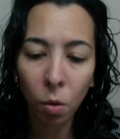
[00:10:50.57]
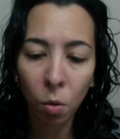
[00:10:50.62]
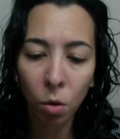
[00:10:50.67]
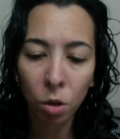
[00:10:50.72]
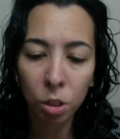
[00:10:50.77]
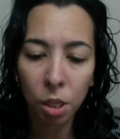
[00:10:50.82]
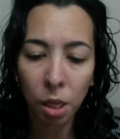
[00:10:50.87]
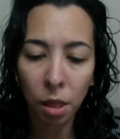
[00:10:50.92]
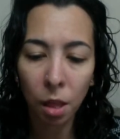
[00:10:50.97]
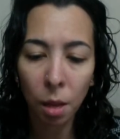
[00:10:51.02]

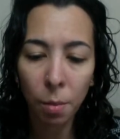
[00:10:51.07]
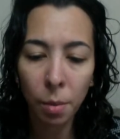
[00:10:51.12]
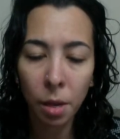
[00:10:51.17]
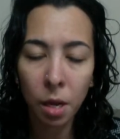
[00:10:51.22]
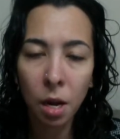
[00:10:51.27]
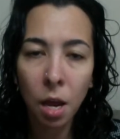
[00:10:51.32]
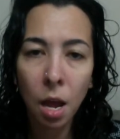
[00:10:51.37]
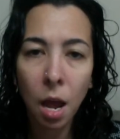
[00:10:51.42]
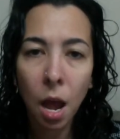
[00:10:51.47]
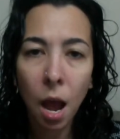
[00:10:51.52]
orange, and
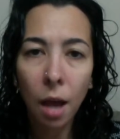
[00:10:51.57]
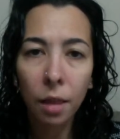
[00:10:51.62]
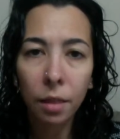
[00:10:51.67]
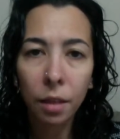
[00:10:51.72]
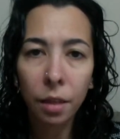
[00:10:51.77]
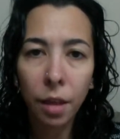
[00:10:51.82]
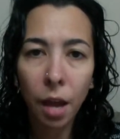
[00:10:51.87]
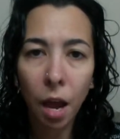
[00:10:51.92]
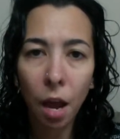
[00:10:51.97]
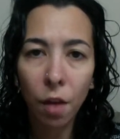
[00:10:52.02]
lemon, and
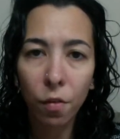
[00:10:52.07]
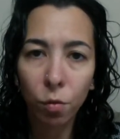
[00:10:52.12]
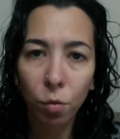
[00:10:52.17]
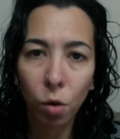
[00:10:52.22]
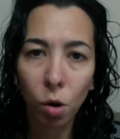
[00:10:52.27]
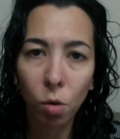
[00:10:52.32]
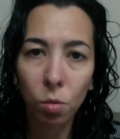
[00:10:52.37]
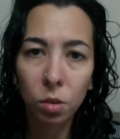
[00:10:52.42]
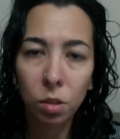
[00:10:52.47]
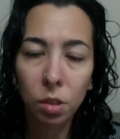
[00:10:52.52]
then they have
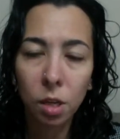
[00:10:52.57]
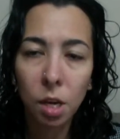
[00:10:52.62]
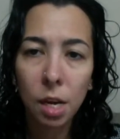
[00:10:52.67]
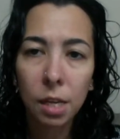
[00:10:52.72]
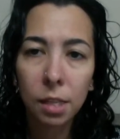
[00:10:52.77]
rose.